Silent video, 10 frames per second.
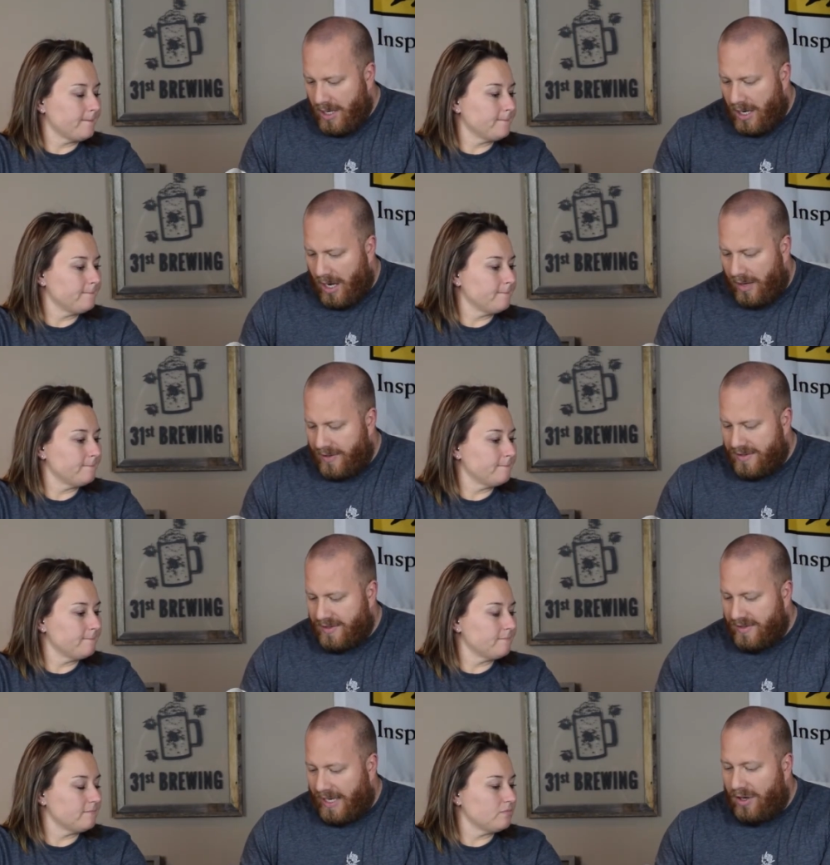Speaker 1: Uh, this
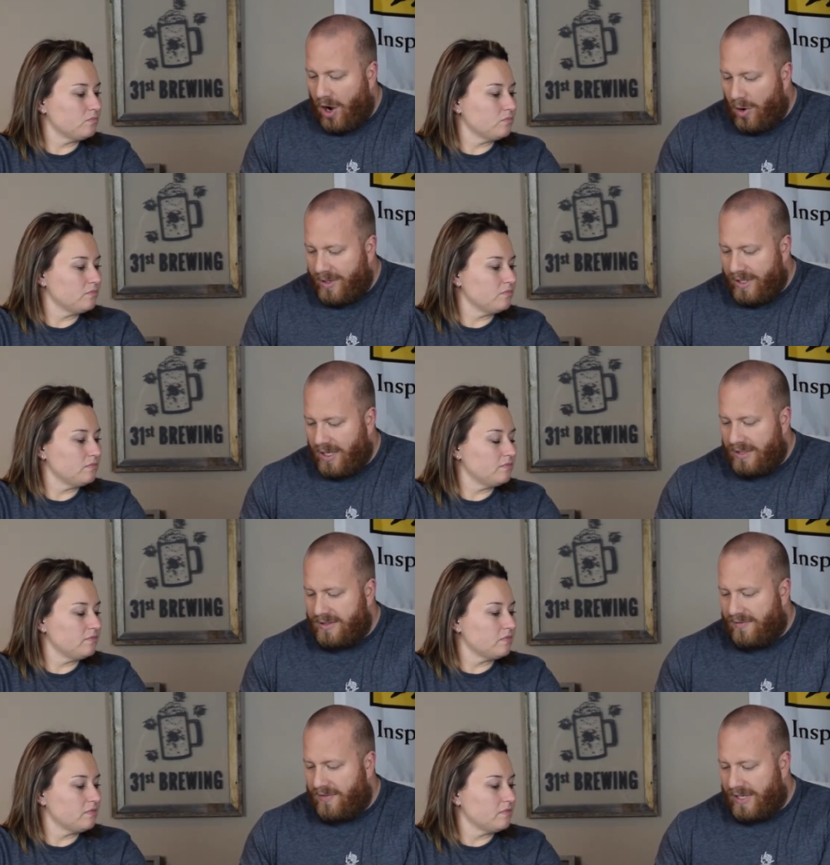is a coconut
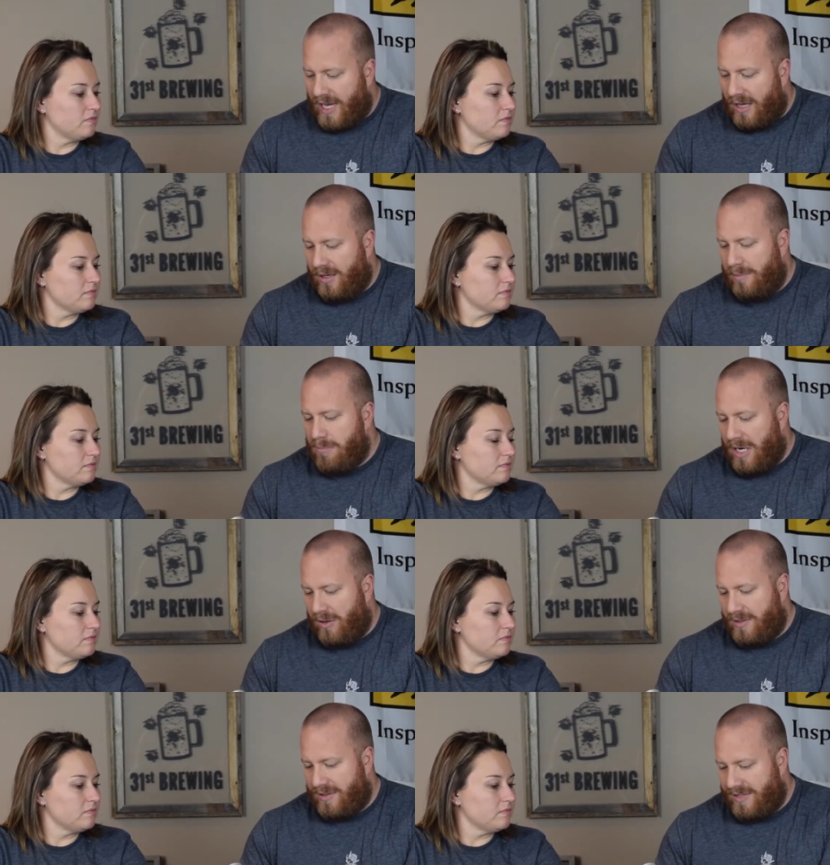vanilla
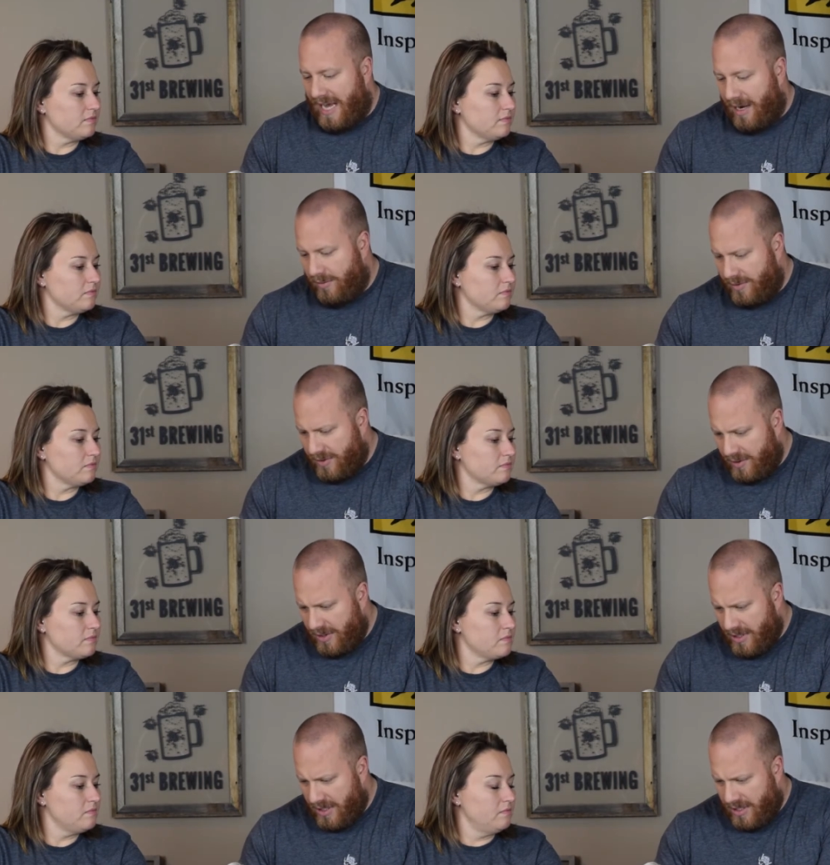milk stout.
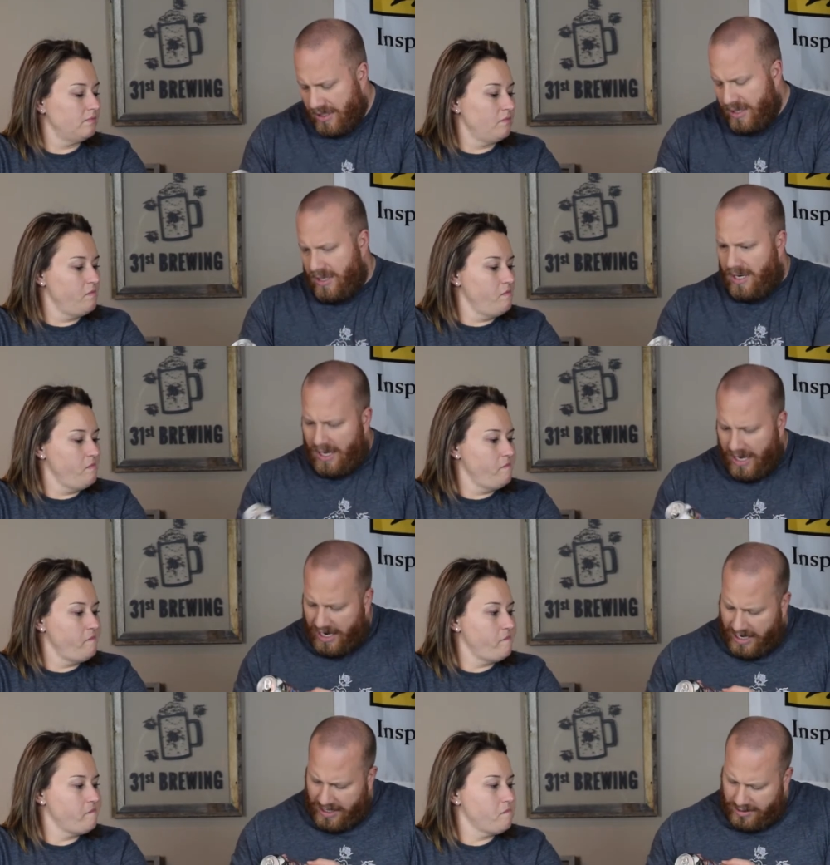
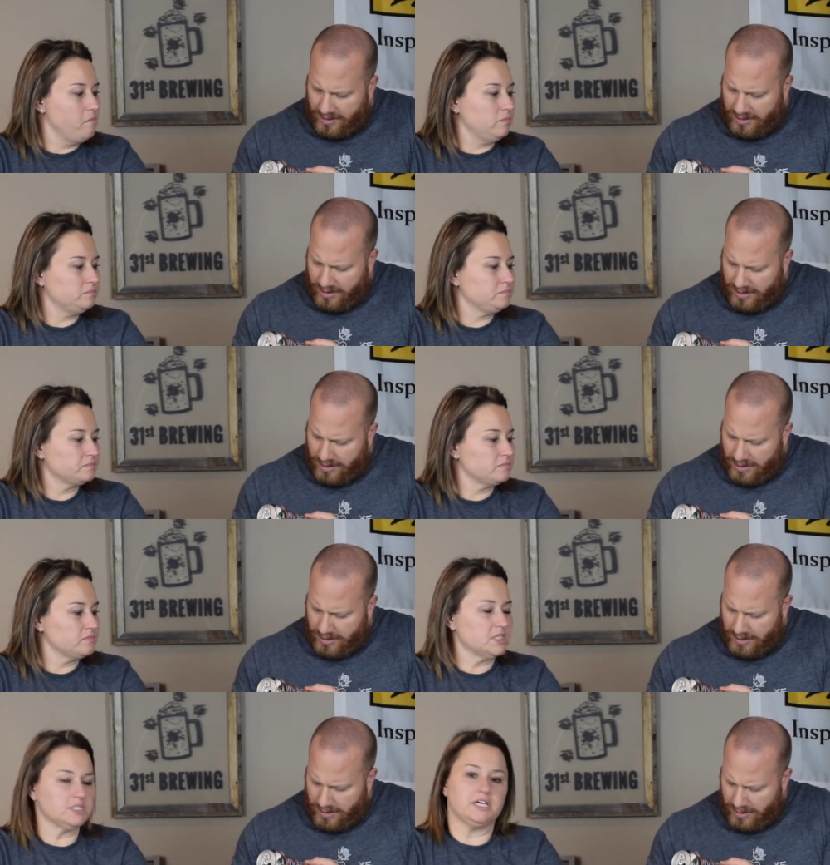And
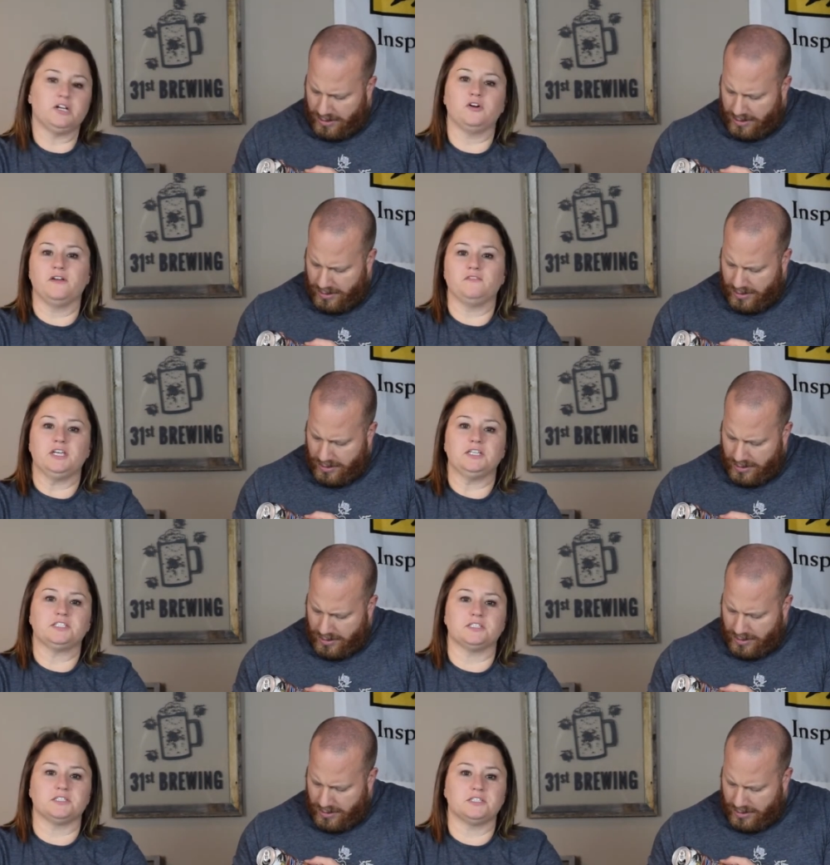
Speaker 2: since I don't have
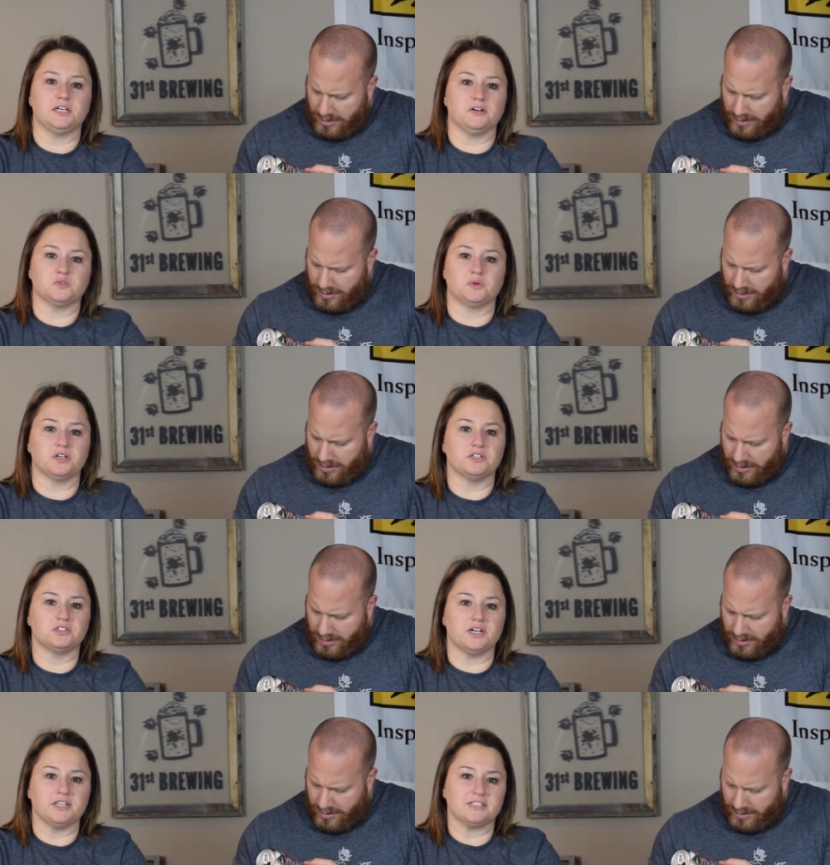tastes in stouts, we're going to
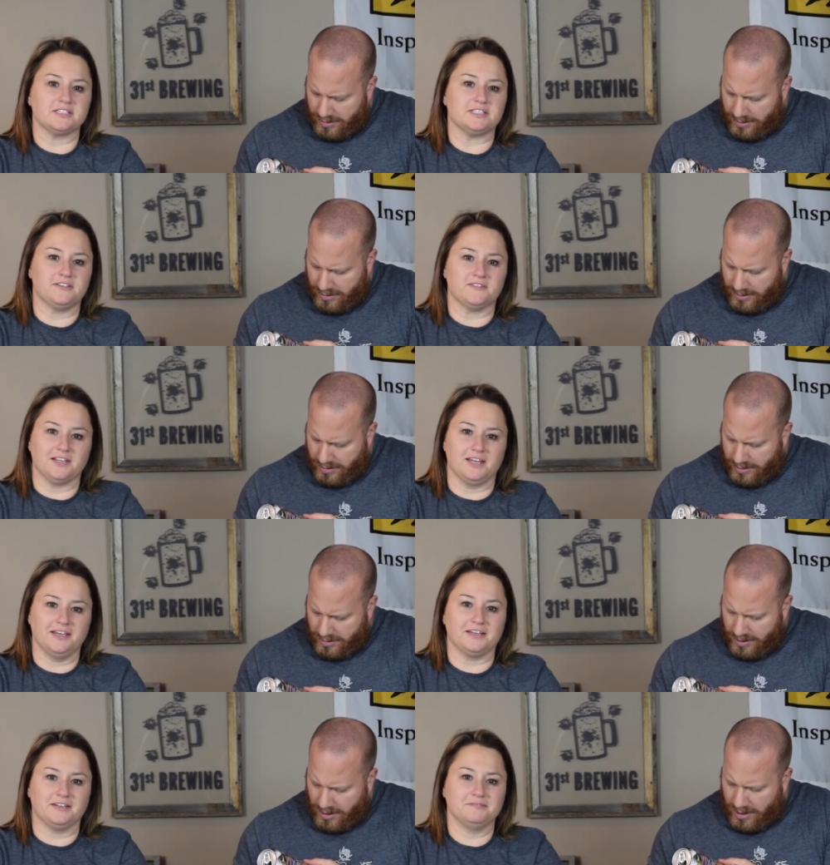try this and see if I
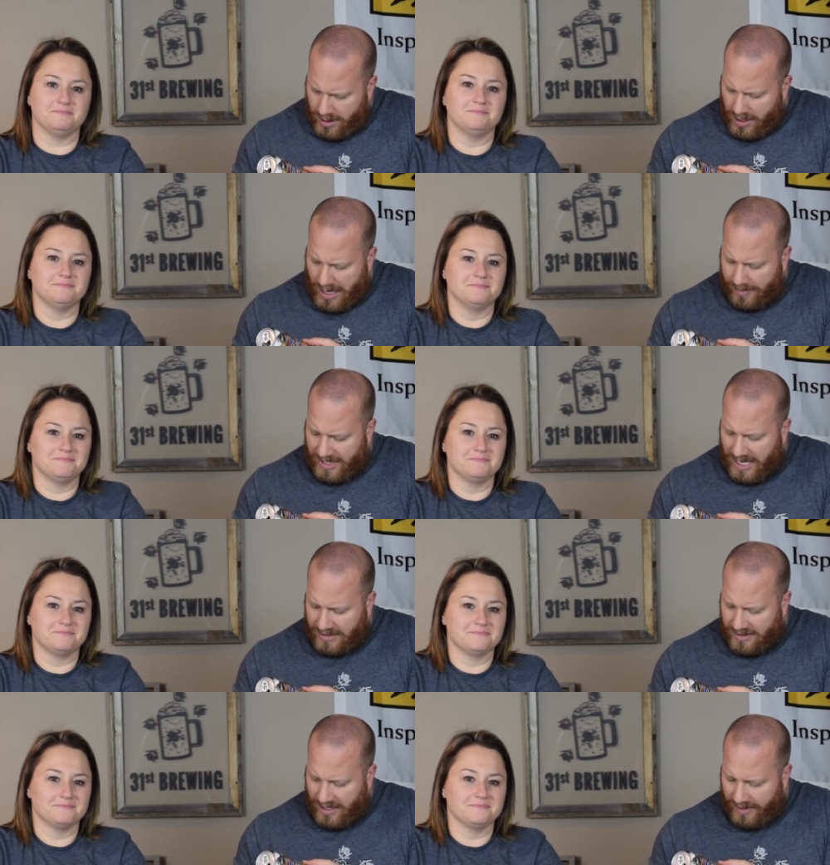like it.
Speaker 1: I'm
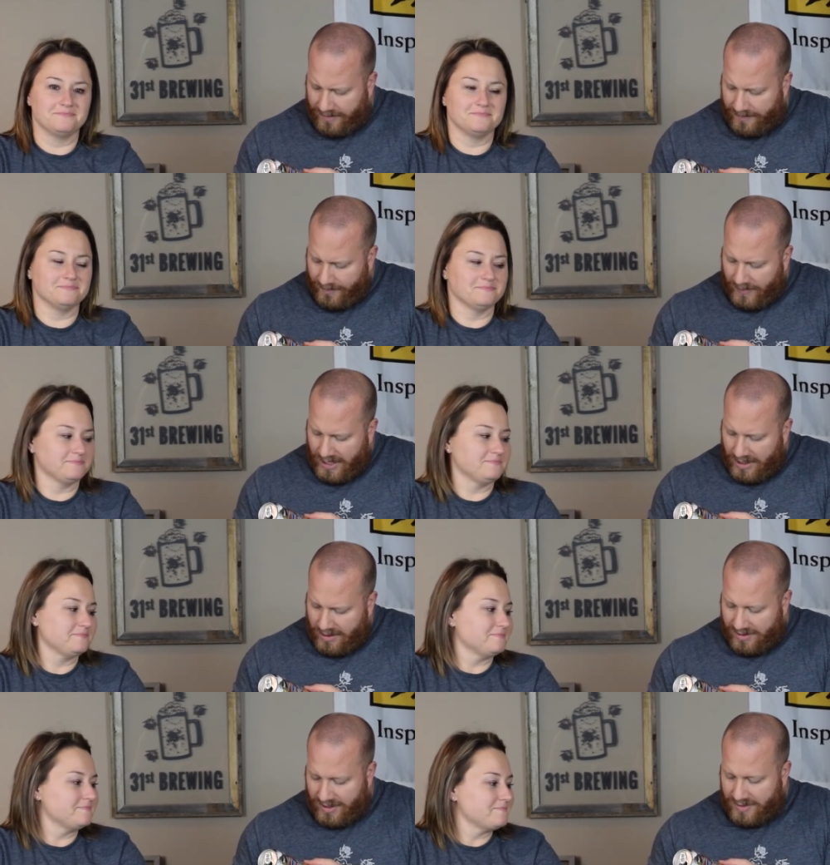guessing
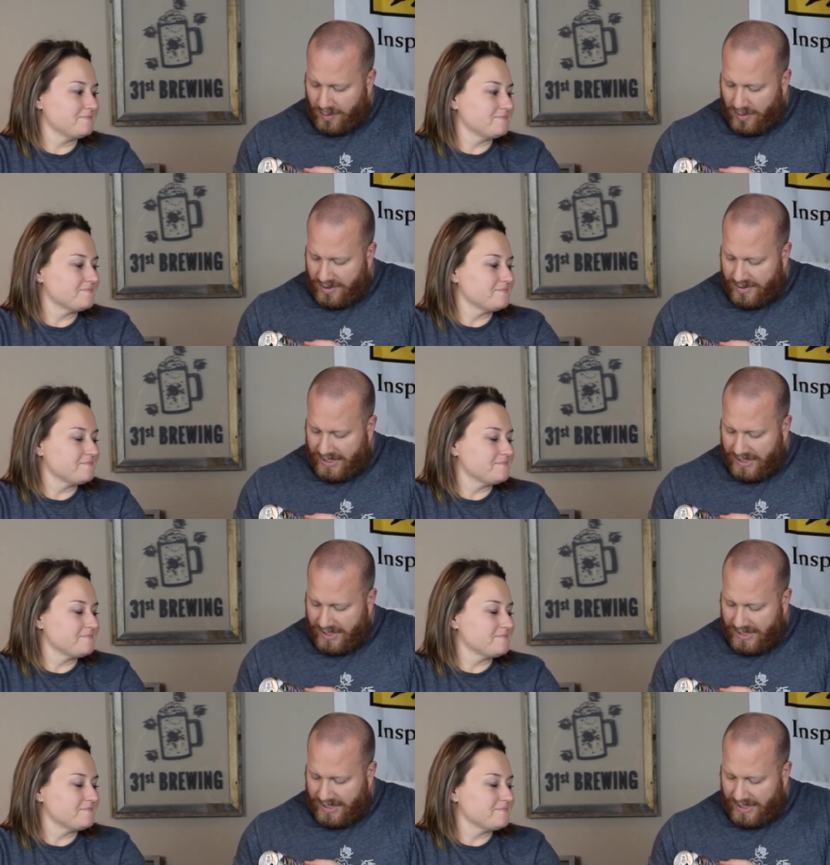this was